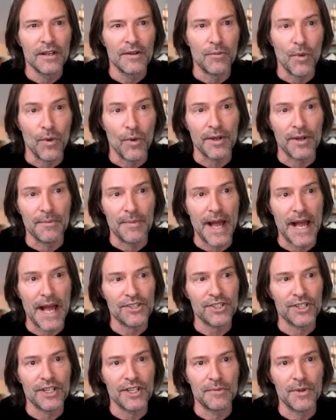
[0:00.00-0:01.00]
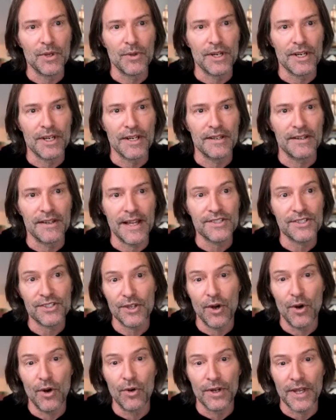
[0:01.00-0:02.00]
more compassionate community. That's
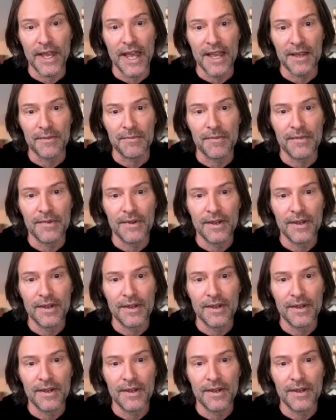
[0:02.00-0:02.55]
the whole game.